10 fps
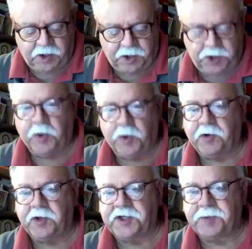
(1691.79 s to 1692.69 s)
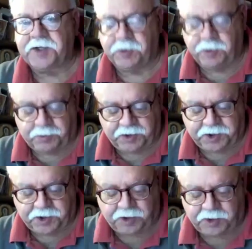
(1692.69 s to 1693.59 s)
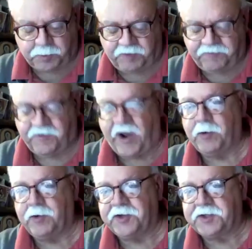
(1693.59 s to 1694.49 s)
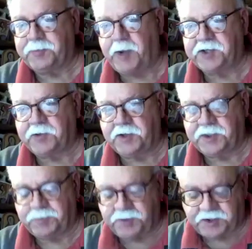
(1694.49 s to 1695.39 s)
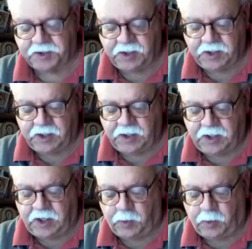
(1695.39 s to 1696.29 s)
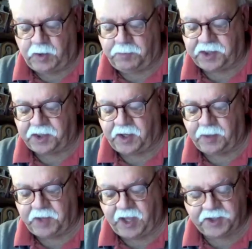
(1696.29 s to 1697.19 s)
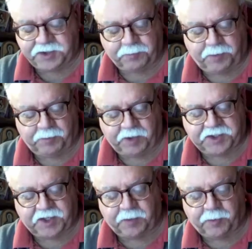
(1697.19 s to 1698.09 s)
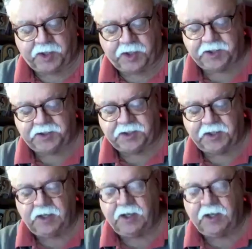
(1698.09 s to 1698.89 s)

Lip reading: You and Christmas Lutheran Church went viral this past Christmas when Bethlehem canceled public celebrations,